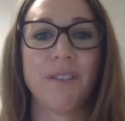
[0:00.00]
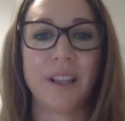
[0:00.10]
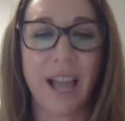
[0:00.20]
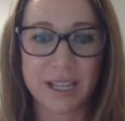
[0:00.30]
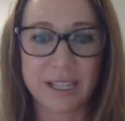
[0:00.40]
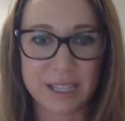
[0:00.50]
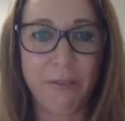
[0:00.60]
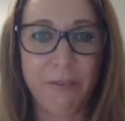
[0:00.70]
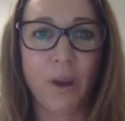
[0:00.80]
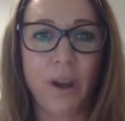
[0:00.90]
lack
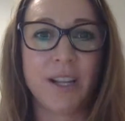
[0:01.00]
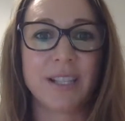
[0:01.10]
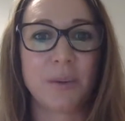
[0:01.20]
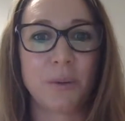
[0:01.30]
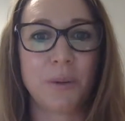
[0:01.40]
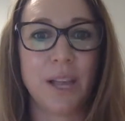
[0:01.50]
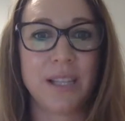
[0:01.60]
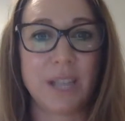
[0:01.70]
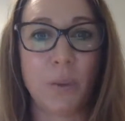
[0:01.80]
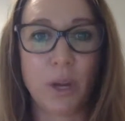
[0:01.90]
self-awareness to
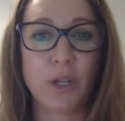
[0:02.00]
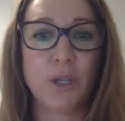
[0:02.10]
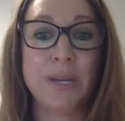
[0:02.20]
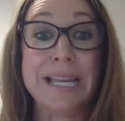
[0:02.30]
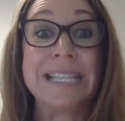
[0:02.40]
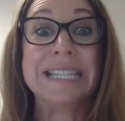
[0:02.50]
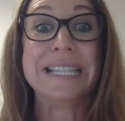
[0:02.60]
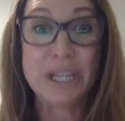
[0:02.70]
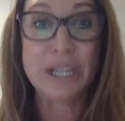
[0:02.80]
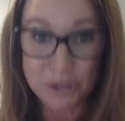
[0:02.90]
realize what you're doing is
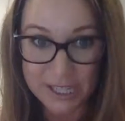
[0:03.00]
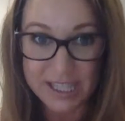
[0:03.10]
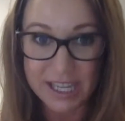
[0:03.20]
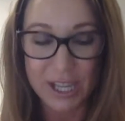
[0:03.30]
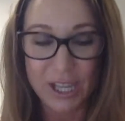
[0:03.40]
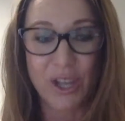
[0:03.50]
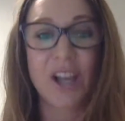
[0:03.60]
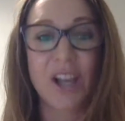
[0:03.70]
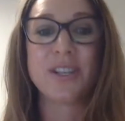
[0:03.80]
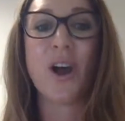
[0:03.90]
dangerous and could
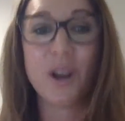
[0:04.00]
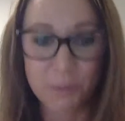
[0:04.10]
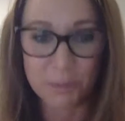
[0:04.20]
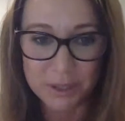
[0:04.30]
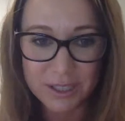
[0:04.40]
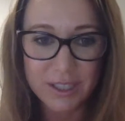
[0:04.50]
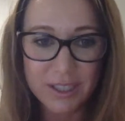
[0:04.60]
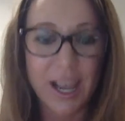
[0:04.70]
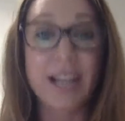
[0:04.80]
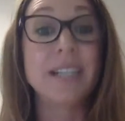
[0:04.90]
cause harm?
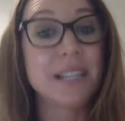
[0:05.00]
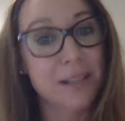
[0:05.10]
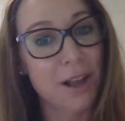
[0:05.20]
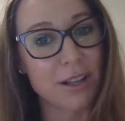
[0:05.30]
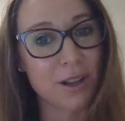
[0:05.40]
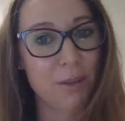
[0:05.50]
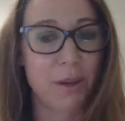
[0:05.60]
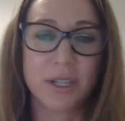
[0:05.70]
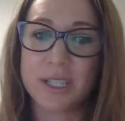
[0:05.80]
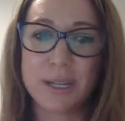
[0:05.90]
And it does cause harm.
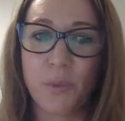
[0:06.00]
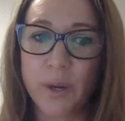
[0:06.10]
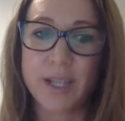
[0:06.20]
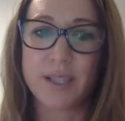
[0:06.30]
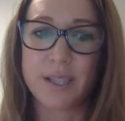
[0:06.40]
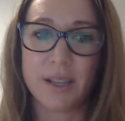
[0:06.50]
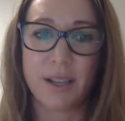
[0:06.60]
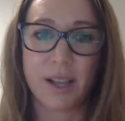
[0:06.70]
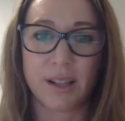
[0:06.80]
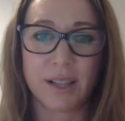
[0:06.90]
I just didn't witness it,
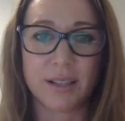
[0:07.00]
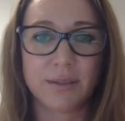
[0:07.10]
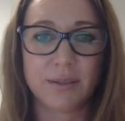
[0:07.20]
luckily.